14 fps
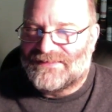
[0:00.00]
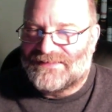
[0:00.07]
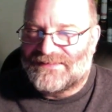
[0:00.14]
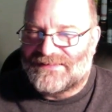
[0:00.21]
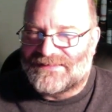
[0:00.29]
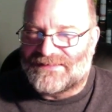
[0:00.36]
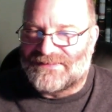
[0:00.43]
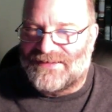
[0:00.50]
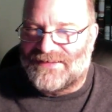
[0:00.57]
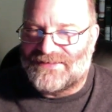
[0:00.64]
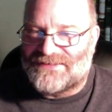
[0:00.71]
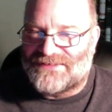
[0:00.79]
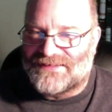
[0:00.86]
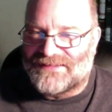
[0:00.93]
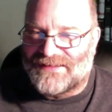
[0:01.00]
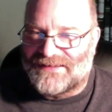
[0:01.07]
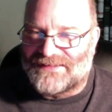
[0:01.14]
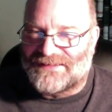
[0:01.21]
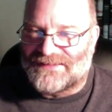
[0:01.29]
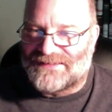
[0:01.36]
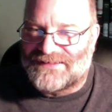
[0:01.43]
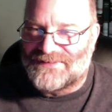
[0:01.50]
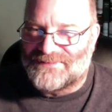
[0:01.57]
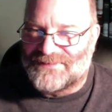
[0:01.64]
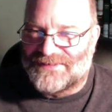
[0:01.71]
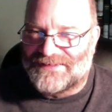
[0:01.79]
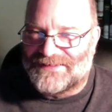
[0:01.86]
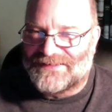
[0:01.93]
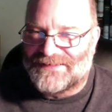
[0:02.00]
Sriracha like the humor.